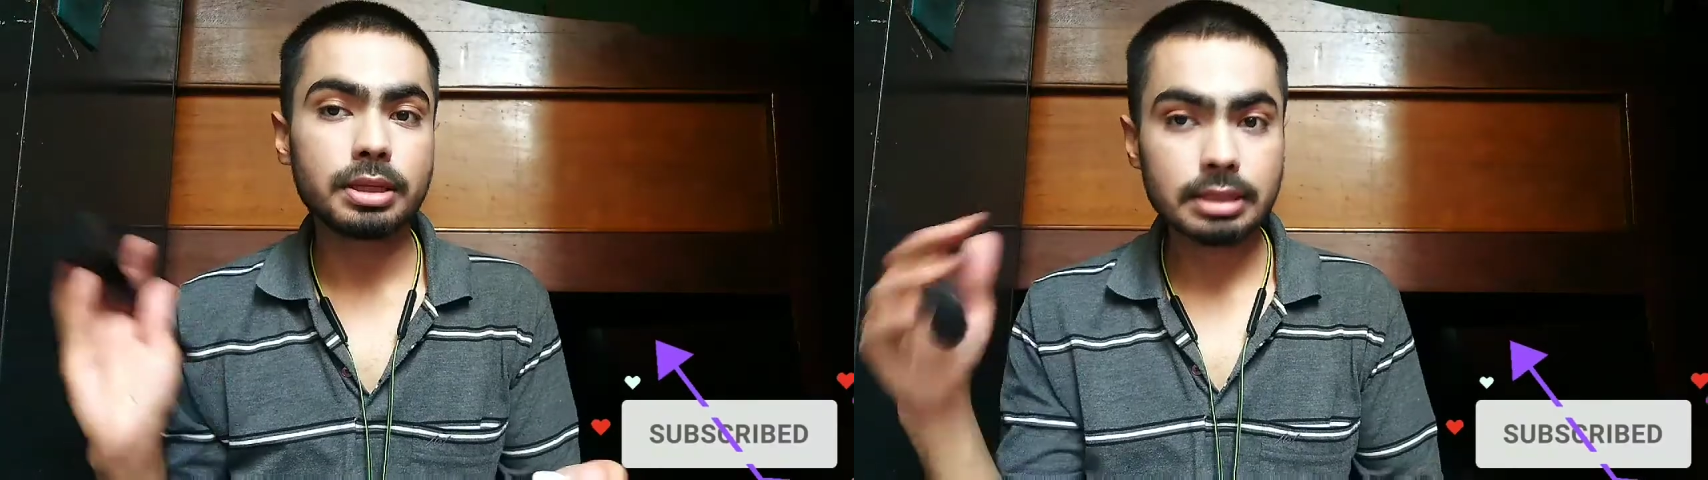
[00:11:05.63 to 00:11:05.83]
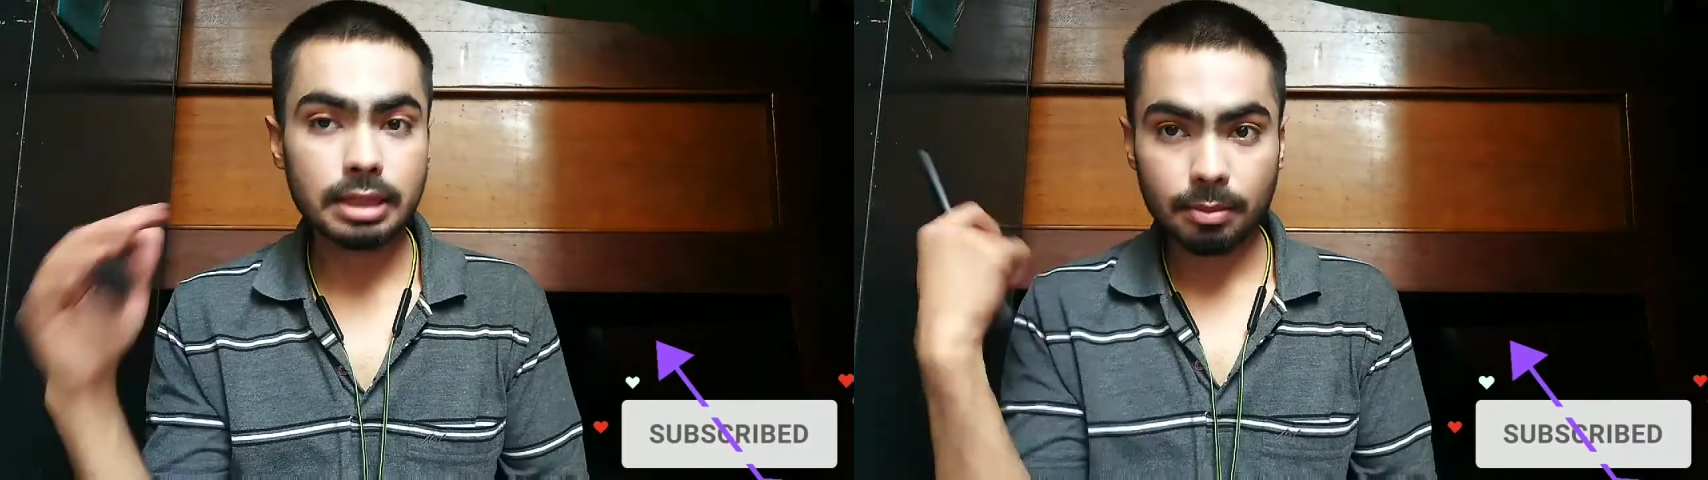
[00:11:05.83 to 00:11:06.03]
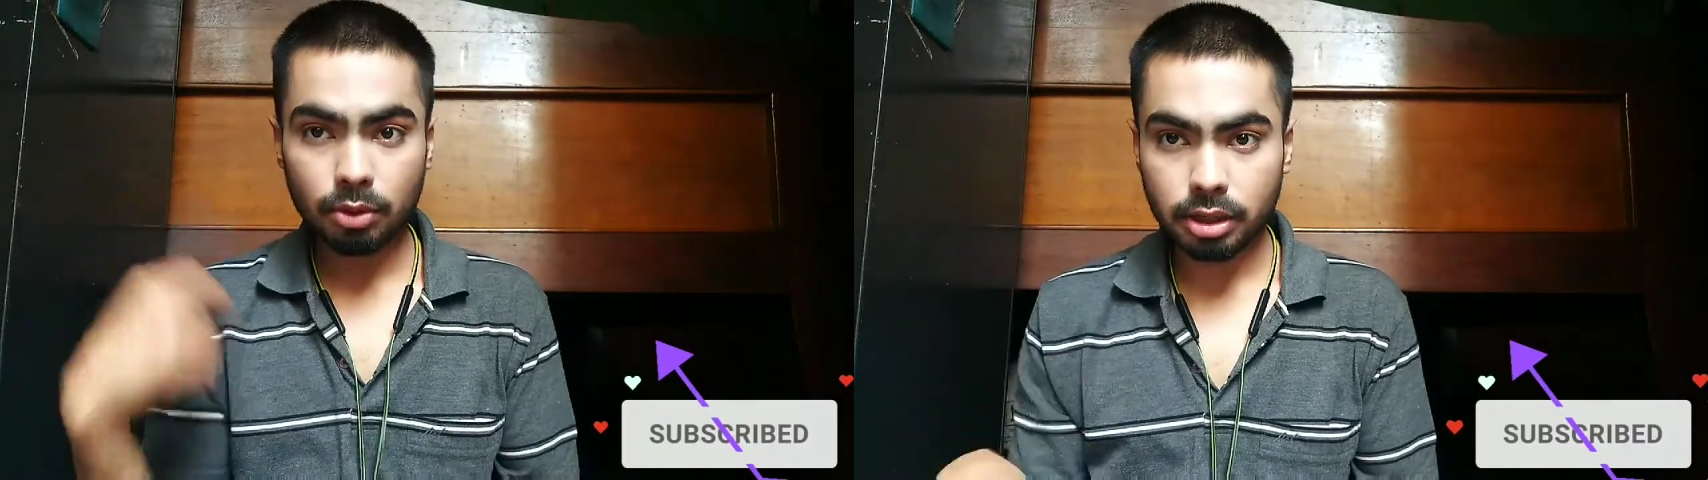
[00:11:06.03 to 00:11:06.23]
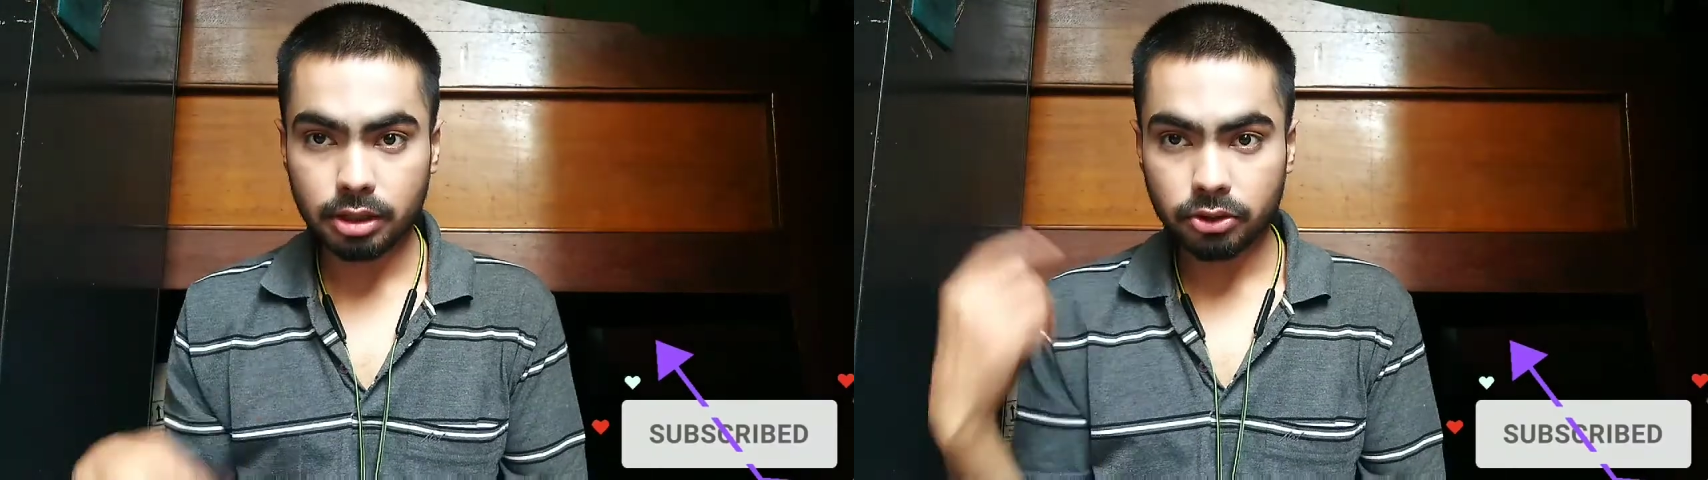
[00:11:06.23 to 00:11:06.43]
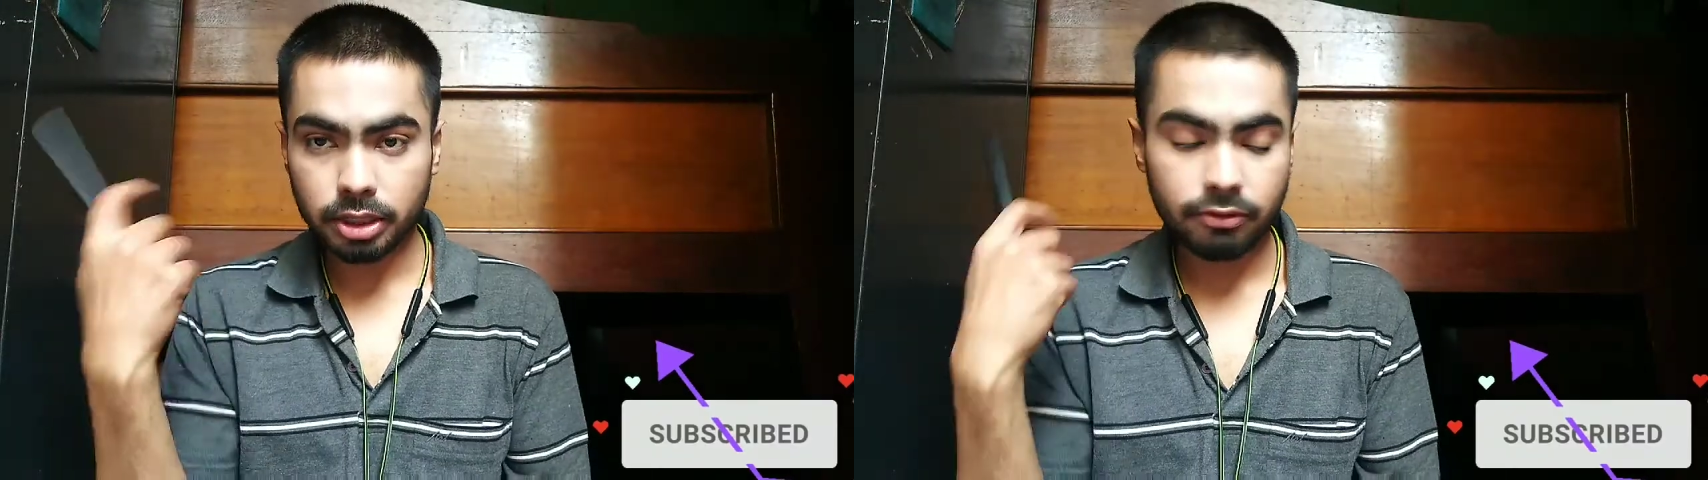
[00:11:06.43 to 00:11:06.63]
So now as
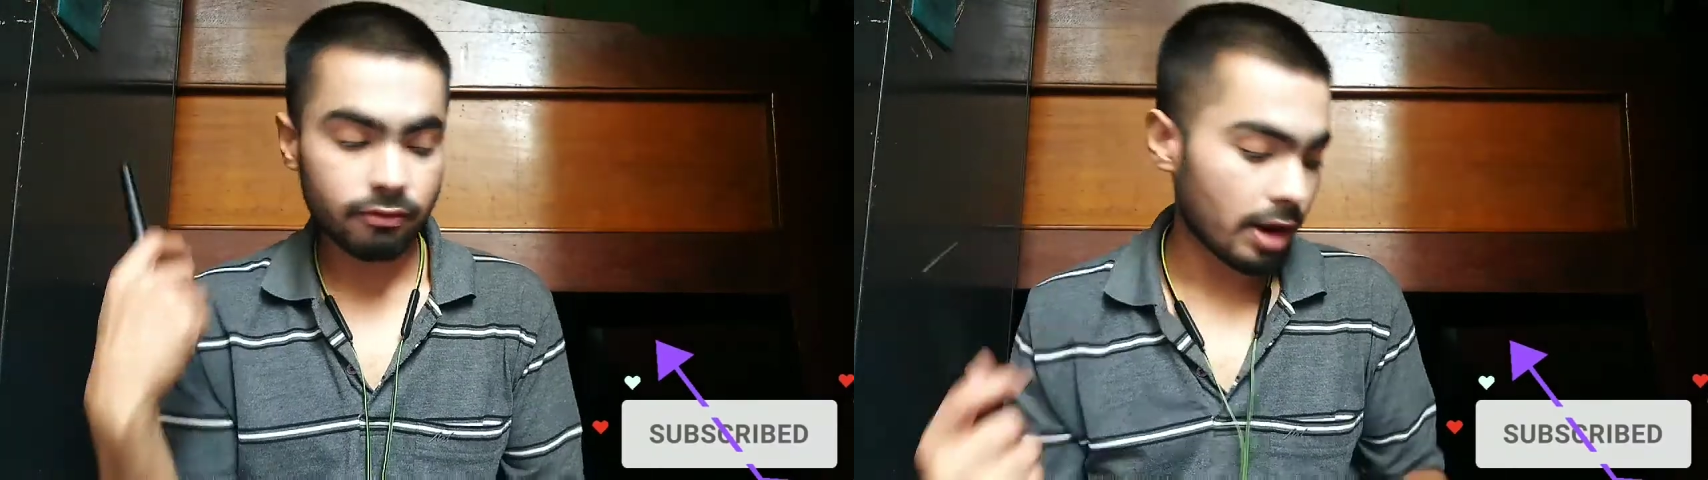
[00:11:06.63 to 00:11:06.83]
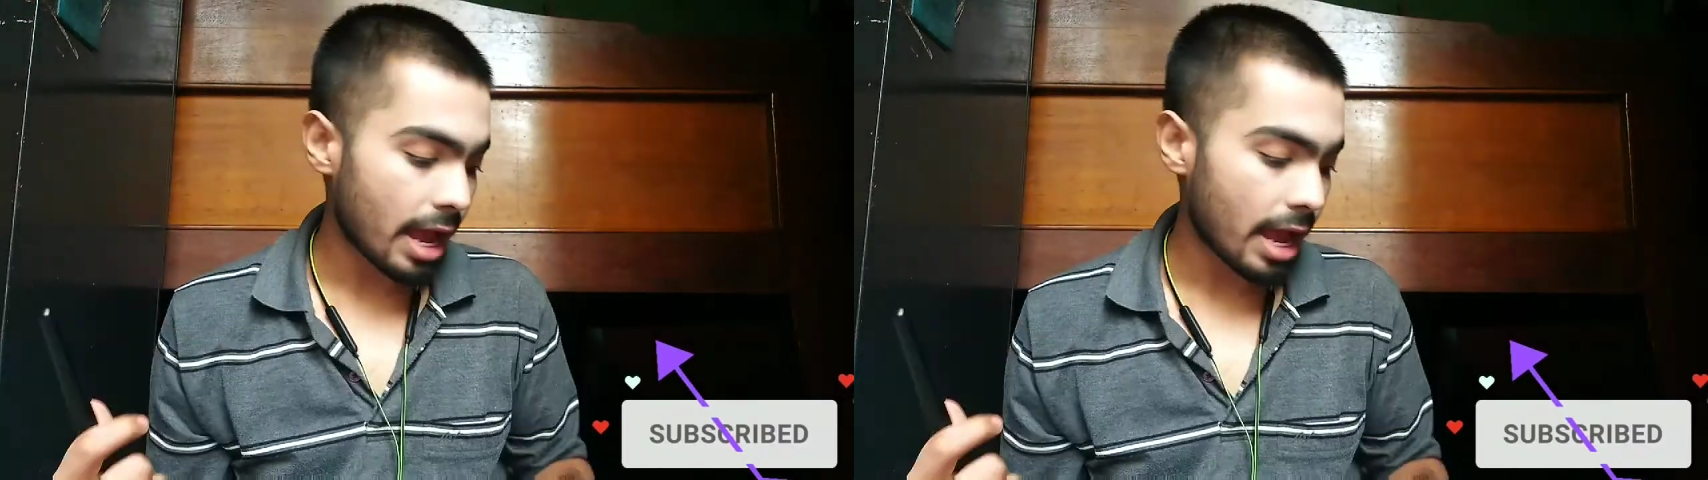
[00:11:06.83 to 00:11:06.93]
you can see, I'm